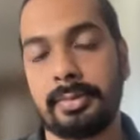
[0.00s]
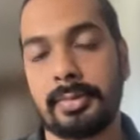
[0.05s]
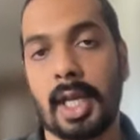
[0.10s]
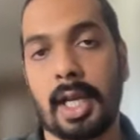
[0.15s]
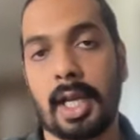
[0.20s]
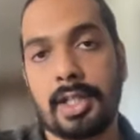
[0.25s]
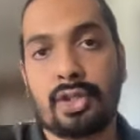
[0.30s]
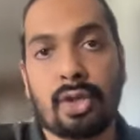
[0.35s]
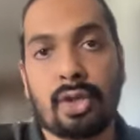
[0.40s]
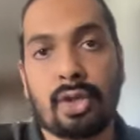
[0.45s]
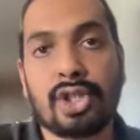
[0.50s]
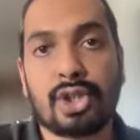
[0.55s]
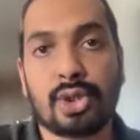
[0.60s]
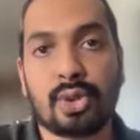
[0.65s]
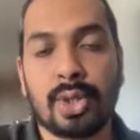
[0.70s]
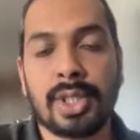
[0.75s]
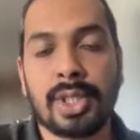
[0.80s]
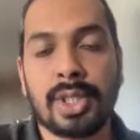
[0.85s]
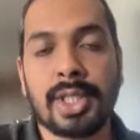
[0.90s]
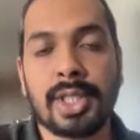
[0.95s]
I saw
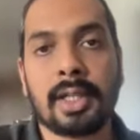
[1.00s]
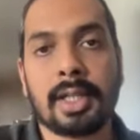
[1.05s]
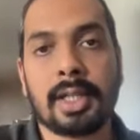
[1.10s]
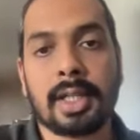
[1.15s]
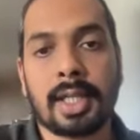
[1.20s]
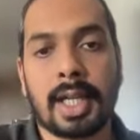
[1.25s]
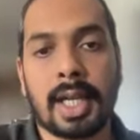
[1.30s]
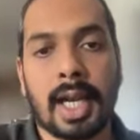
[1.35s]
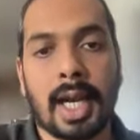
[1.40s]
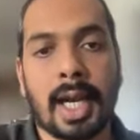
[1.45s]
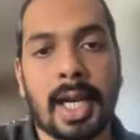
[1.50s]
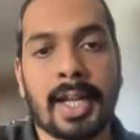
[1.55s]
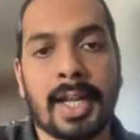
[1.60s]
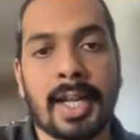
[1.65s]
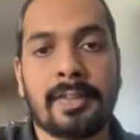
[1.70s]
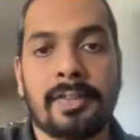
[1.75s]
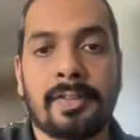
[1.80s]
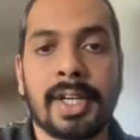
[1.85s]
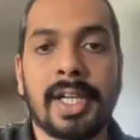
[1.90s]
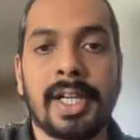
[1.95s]
Julia and I
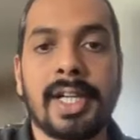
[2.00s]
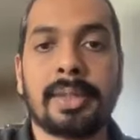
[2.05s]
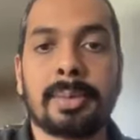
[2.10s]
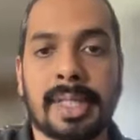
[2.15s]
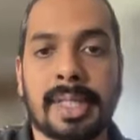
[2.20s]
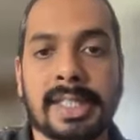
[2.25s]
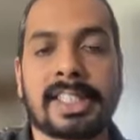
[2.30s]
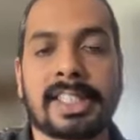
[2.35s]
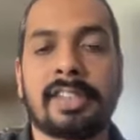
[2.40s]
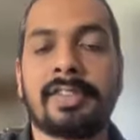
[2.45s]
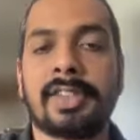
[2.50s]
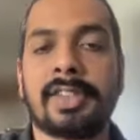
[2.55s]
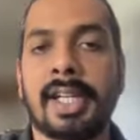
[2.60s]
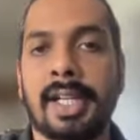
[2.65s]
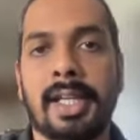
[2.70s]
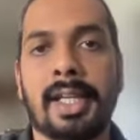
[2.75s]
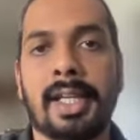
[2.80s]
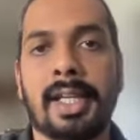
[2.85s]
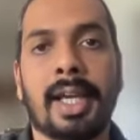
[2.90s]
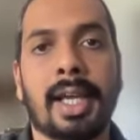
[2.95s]
felt myself
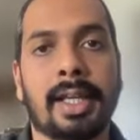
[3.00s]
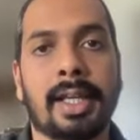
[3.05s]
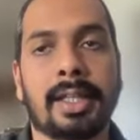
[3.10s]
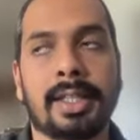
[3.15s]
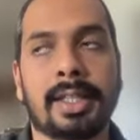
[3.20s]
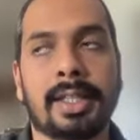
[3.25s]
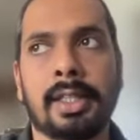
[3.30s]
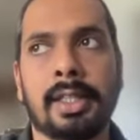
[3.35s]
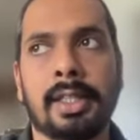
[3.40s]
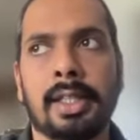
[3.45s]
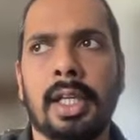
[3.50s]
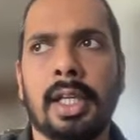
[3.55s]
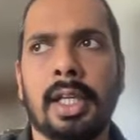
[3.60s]
getting angry.